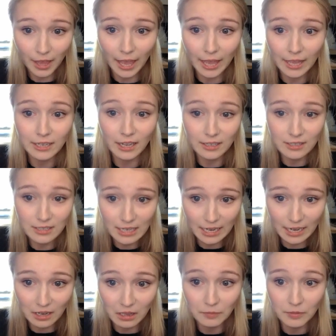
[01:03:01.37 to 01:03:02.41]
head and
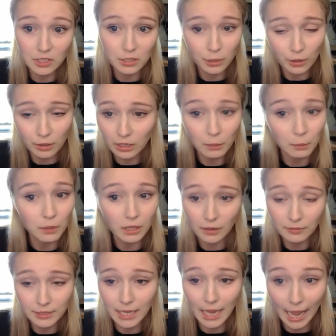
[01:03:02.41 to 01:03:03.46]
tail of his dearly
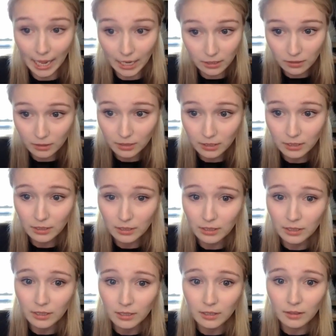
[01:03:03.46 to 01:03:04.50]
beloved cat.
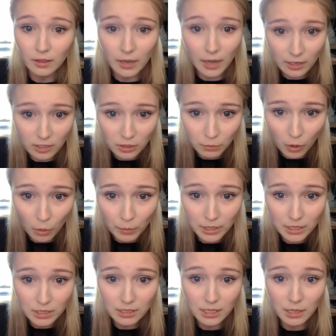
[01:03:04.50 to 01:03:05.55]
The next
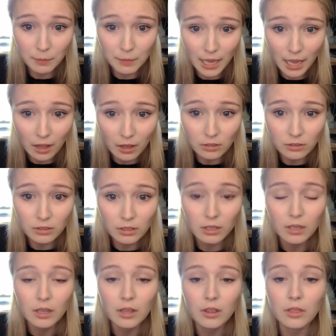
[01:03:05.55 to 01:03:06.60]
moment he beheld
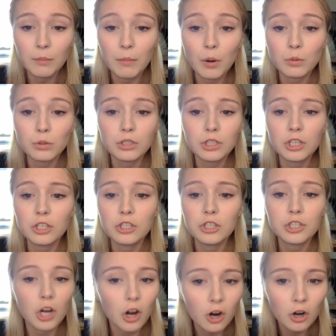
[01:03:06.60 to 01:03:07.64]
the most
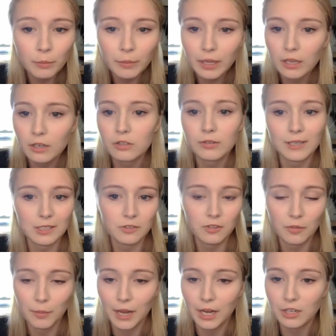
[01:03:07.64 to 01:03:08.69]
charming
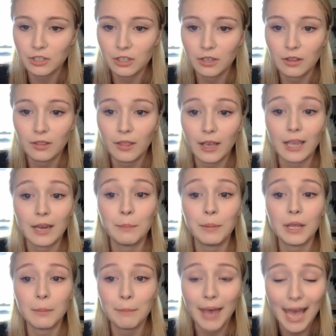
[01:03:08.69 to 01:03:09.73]
transformation that can
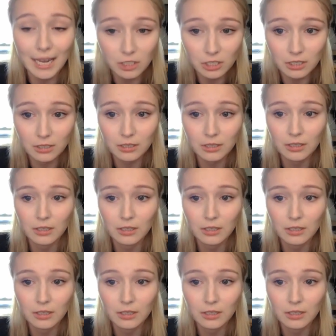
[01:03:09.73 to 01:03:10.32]
be imagined.